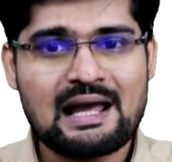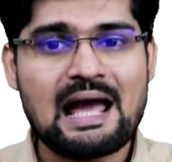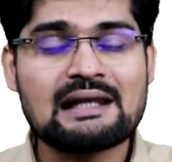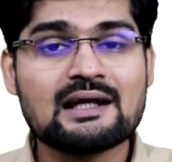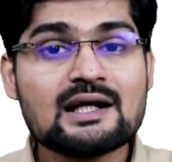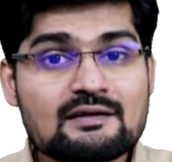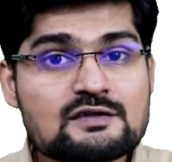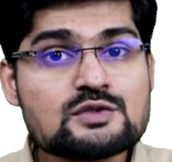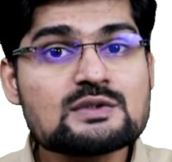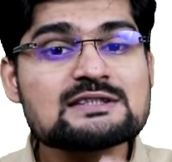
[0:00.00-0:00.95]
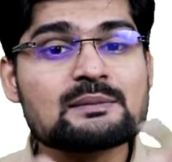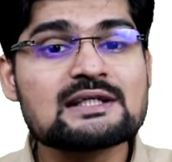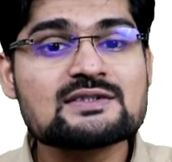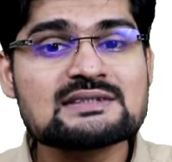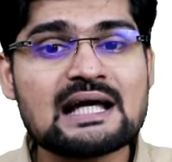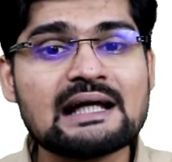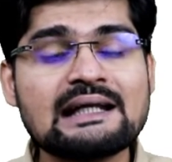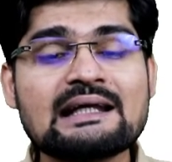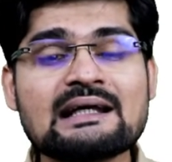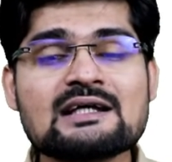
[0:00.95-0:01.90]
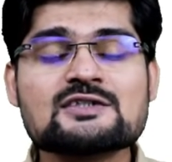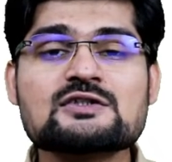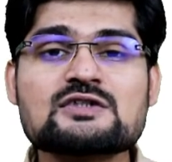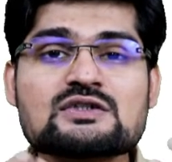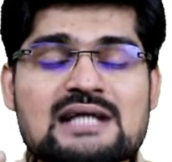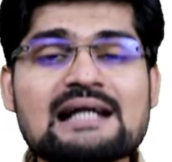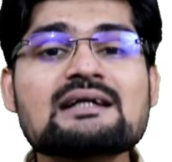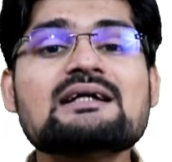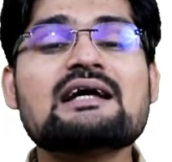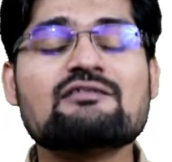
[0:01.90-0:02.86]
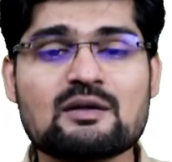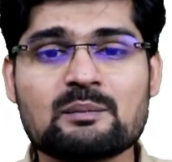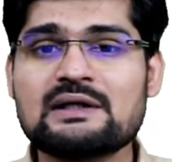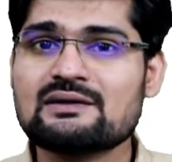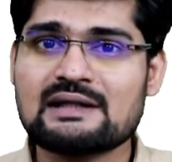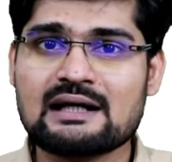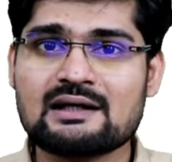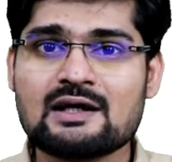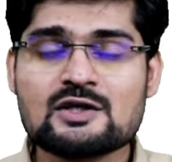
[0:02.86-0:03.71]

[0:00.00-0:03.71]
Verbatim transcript: and individuals make society. So societal development on that.